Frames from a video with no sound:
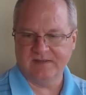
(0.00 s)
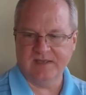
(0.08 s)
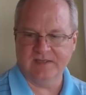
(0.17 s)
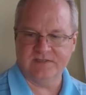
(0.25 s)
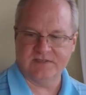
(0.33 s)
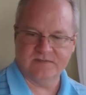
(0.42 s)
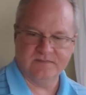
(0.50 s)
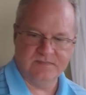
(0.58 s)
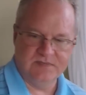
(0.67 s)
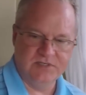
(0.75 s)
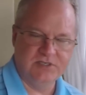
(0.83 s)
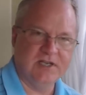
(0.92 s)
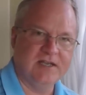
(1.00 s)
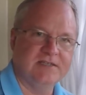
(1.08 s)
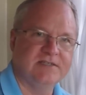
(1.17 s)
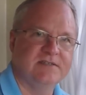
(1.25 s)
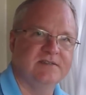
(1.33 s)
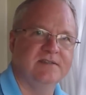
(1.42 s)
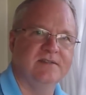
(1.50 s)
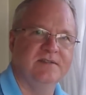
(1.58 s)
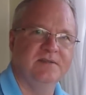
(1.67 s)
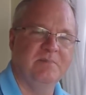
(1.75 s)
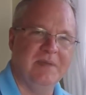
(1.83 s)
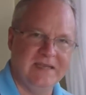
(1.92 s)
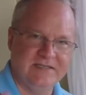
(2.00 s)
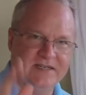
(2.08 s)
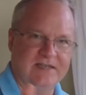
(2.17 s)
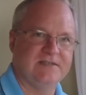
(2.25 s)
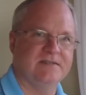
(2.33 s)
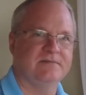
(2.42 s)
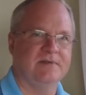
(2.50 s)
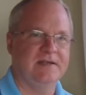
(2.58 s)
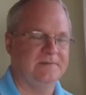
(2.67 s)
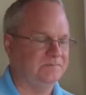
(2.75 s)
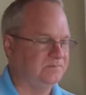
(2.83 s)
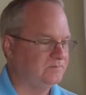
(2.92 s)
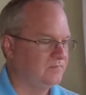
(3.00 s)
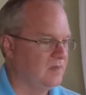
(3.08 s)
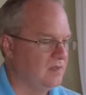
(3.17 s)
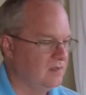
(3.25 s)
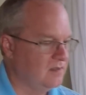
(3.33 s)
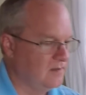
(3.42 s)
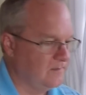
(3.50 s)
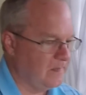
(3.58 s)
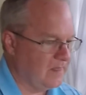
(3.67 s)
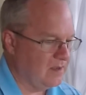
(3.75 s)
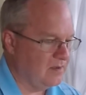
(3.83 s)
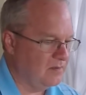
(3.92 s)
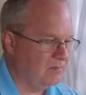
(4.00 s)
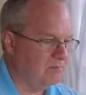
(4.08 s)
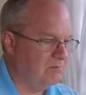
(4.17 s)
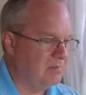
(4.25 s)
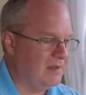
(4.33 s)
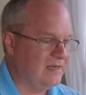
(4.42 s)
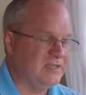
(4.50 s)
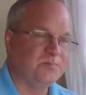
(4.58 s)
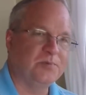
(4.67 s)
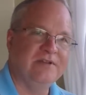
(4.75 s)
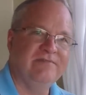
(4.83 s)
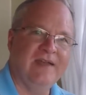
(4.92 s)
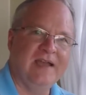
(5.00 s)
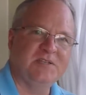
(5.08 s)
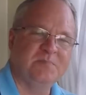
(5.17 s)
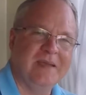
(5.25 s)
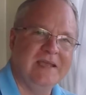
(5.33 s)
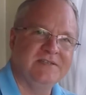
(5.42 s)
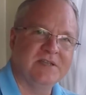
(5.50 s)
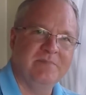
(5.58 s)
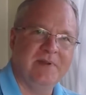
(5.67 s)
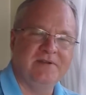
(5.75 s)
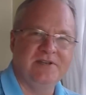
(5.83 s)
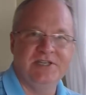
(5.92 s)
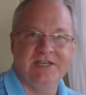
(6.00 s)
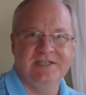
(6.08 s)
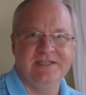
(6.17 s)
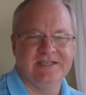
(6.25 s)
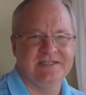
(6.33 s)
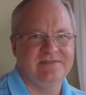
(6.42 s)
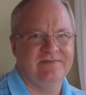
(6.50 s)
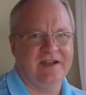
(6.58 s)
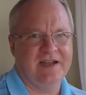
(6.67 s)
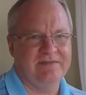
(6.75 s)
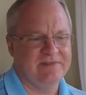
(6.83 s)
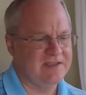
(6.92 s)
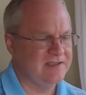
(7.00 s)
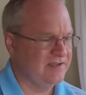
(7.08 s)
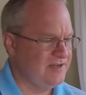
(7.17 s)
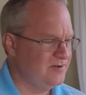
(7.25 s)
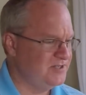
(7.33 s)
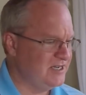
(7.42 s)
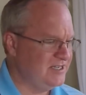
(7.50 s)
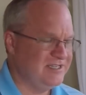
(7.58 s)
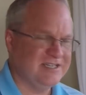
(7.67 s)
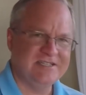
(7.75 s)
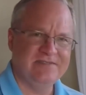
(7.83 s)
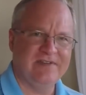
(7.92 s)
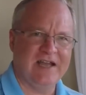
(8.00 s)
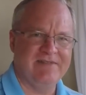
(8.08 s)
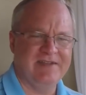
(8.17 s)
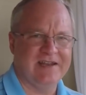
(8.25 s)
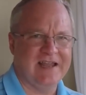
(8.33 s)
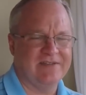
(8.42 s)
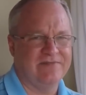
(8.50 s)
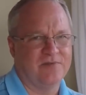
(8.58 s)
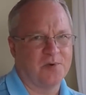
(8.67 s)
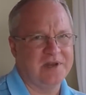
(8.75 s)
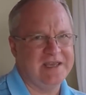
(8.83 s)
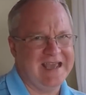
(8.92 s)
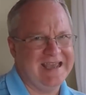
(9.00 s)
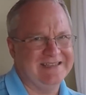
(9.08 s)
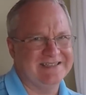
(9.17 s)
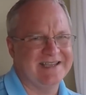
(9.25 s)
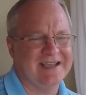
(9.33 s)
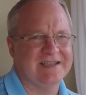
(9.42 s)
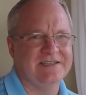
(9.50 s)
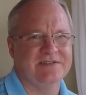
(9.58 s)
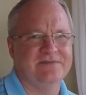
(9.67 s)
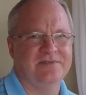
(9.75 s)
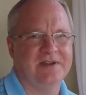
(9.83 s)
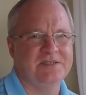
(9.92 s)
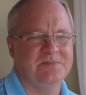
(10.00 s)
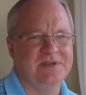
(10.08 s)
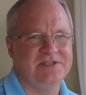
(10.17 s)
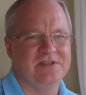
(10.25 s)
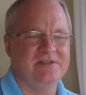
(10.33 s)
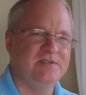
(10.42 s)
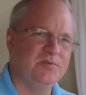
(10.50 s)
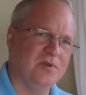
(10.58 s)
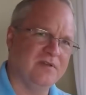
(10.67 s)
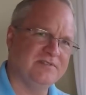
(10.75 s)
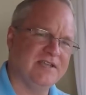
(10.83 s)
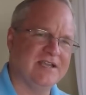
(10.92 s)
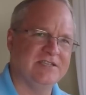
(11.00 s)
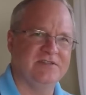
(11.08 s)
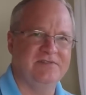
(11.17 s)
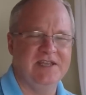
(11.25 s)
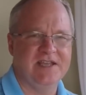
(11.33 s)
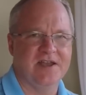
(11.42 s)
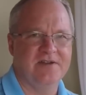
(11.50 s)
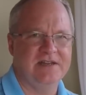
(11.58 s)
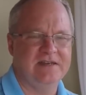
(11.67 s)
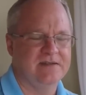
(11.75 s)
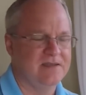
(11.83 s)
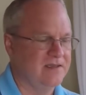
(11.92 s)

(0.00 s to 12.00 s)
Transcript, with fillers: It's just the basics, right? But it's pretty fast paced compared to JT65. You know, JT65 had like 48 seconds of transmission and 12 seconds of decoding.